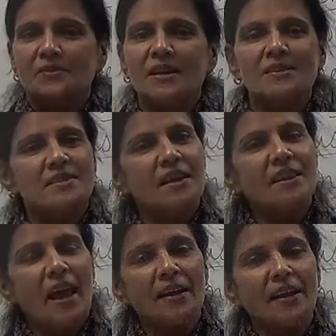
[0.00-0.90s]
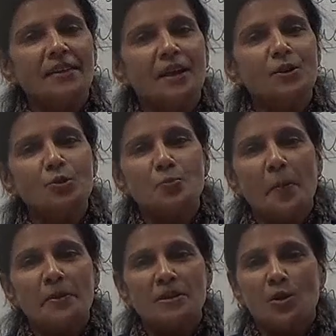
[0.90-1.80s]
is there in the
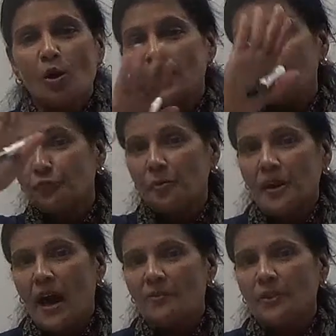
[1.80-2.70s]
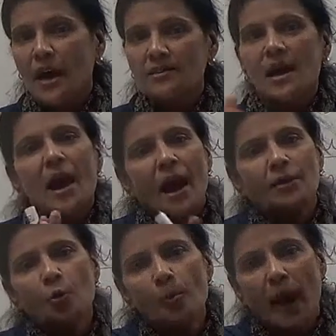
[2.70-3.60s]
newspapers and all that women are with us
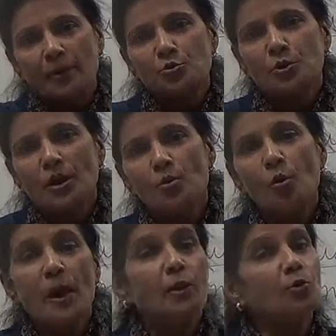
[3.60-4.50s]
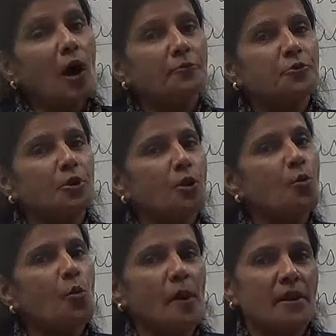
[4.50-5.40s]
and go back to their home and look after your
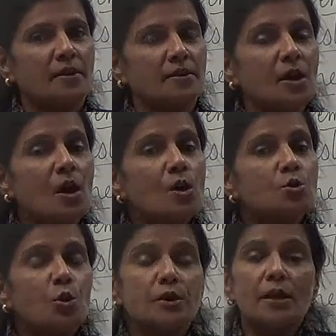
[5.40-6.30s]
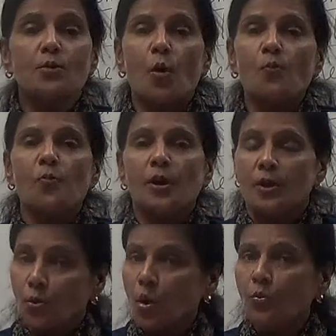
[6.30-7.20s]
home and earth. So their role,
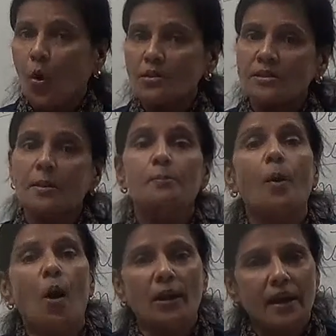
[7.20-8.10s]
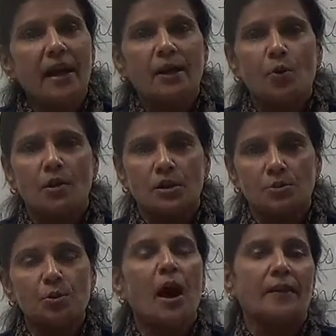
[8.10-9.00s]
role was symbolic according
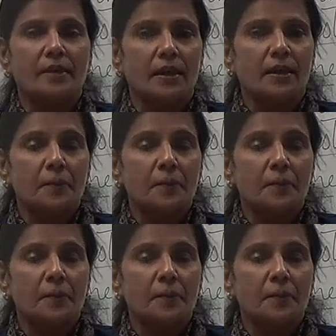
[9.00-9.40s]
to Gandhi.